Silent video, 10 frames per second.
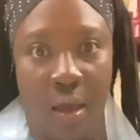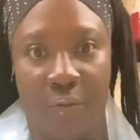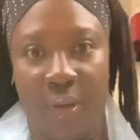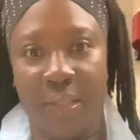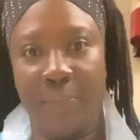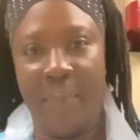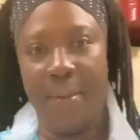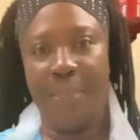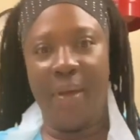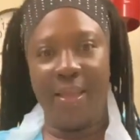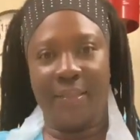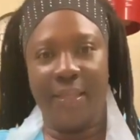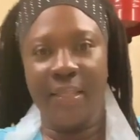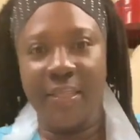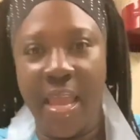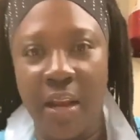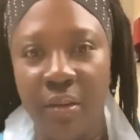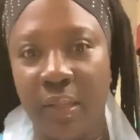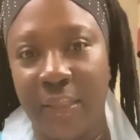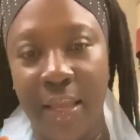drinks my pot. Is this yellow?
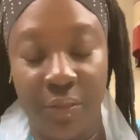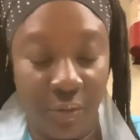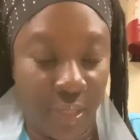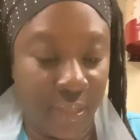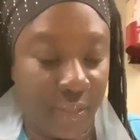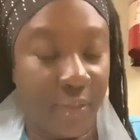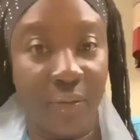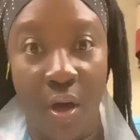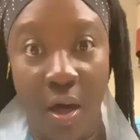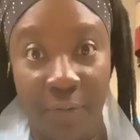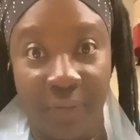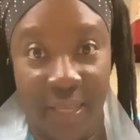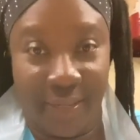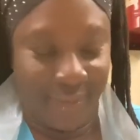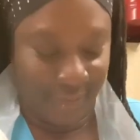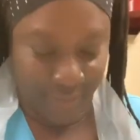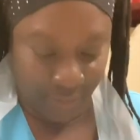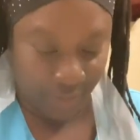Because I do this often. This is